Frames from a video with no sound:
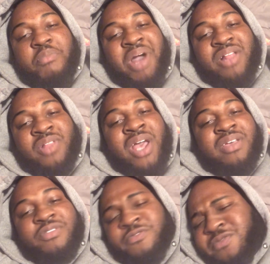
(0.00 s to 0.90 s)
my
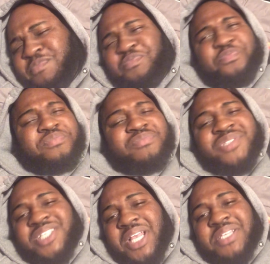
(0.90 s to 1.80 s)
life
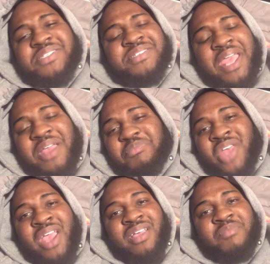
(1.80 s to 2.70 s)
same
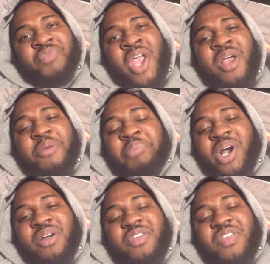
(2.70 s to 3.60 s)
thing.
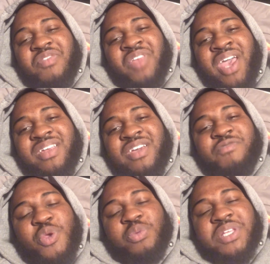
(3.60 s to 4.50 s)
But other than that,
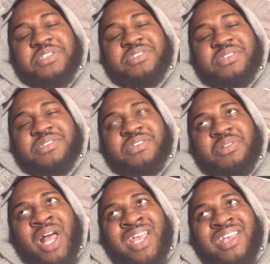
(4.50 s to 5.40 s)
if you listen to
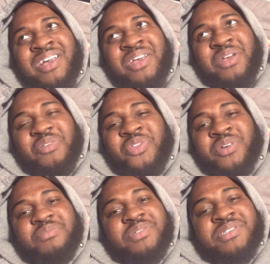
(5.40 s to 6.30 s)
like
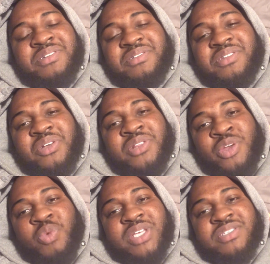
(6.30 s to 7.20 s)
the to the
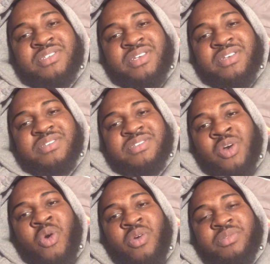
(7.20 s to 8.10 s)
lyrics to his
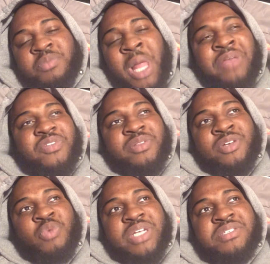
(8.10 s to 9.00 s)
song, like the
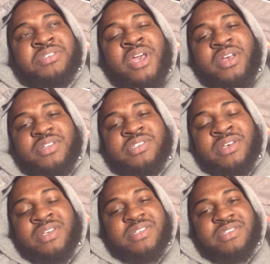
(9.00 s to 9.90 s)
lyrics
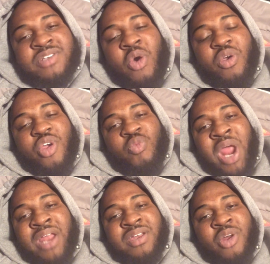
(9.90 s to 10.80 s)
to his song
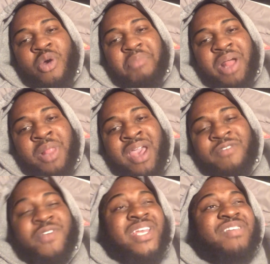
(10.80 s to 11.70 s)
Grinding All My
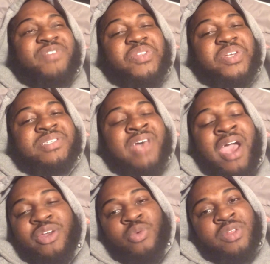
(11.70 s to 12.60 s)
Life, and even the
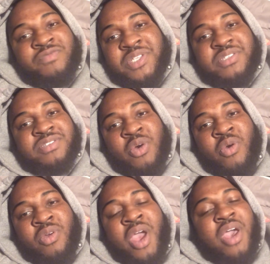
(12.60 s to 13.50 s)
title of the song